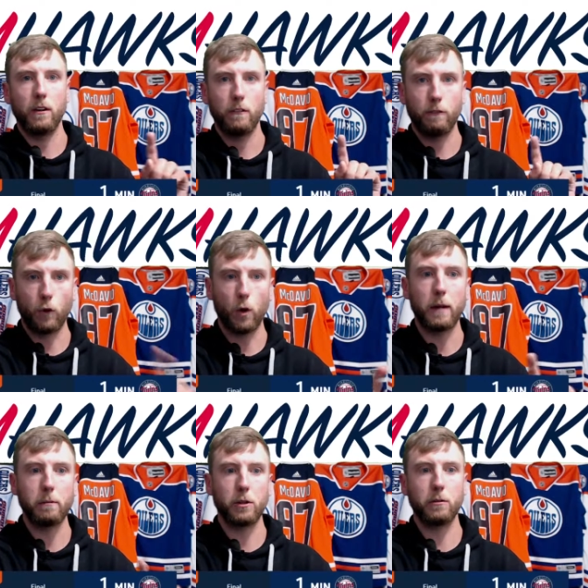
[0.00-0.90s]
four
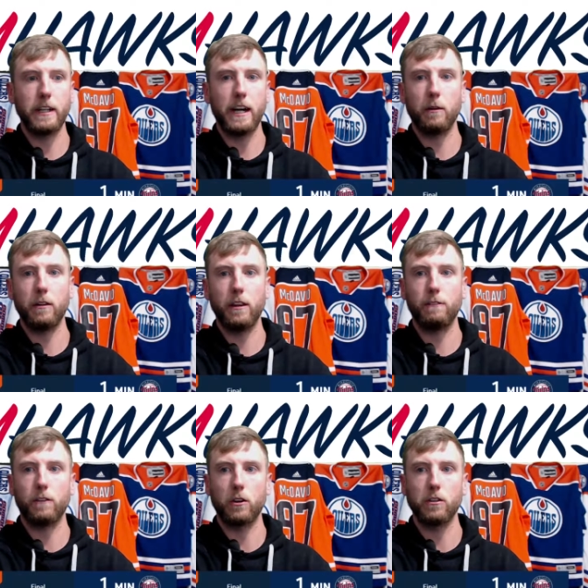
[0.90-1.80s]
up, three down in the
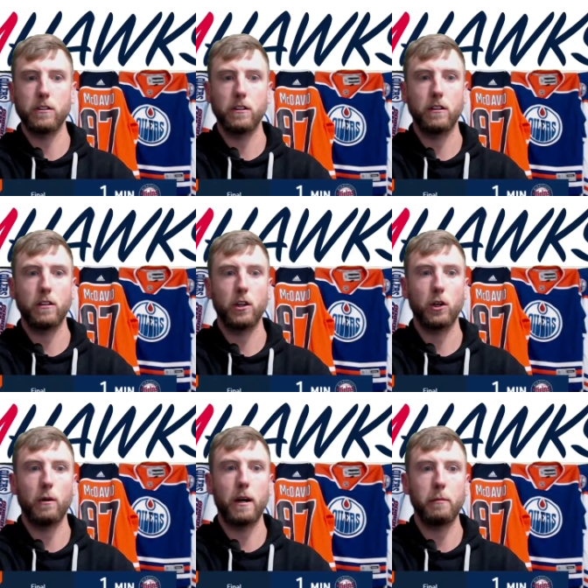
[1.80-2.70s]
first,
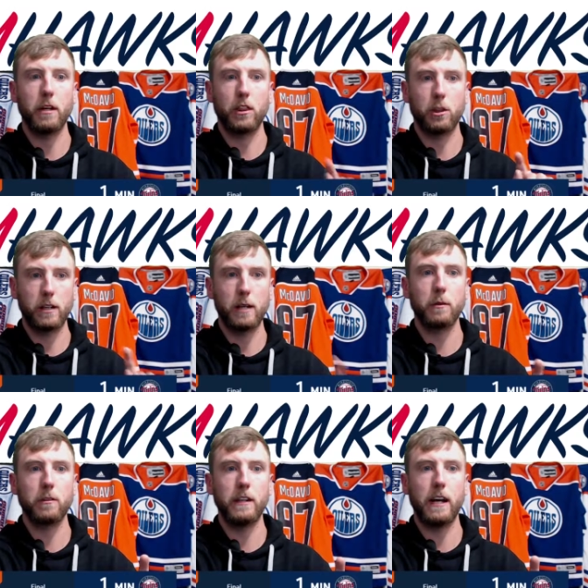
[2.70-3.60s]
go up three up,
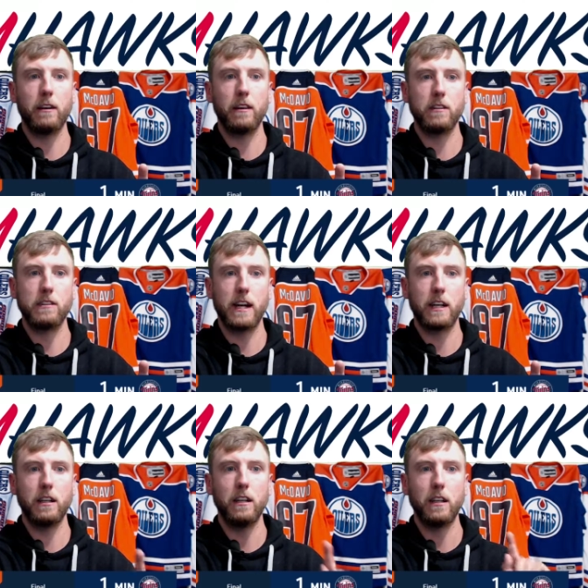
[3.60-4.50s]
three down in the
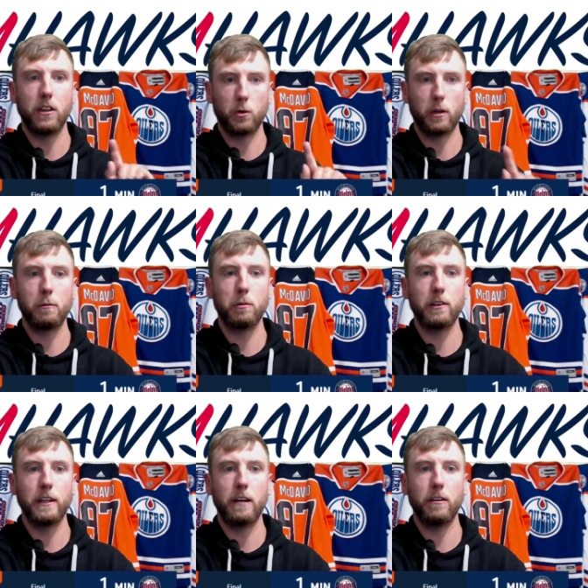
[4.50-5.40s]
second, three up, three
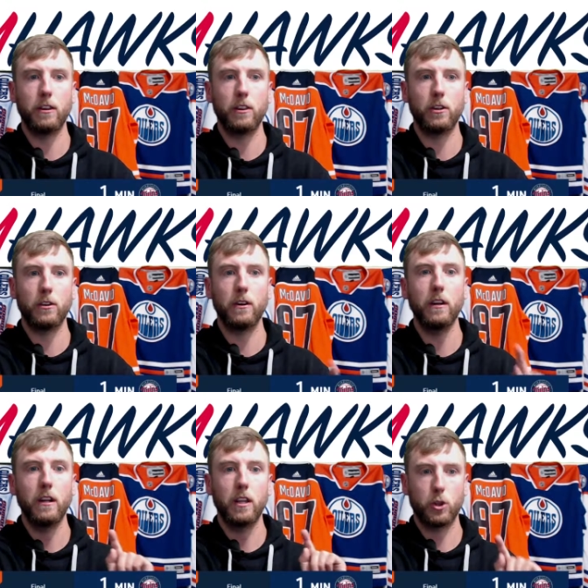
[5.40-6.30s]
down in the third,
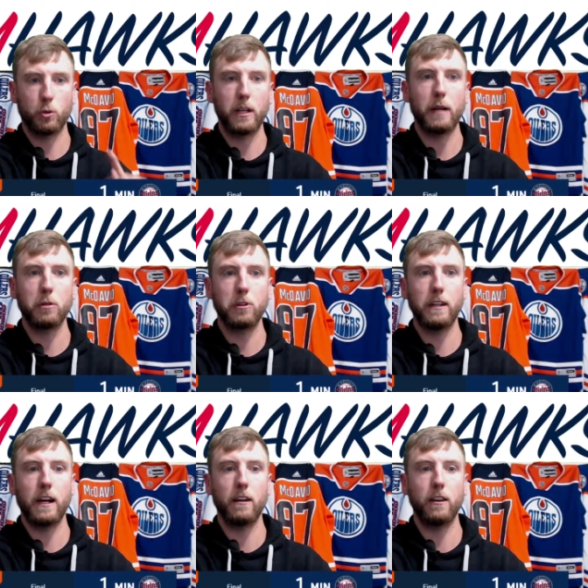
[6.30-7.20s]
three up, three
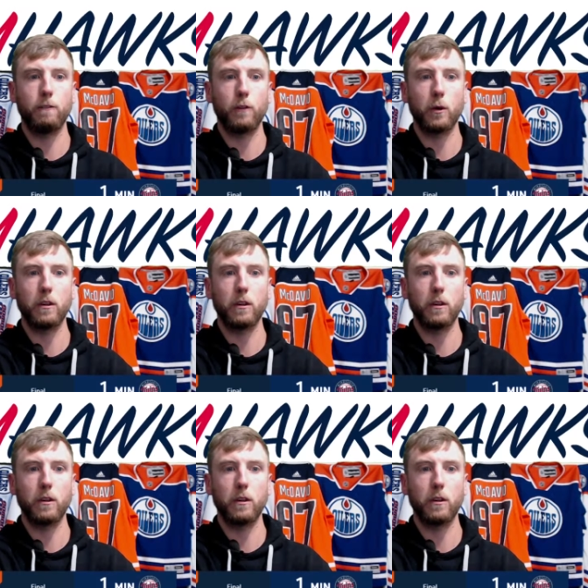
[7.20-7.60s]
down in the fourth,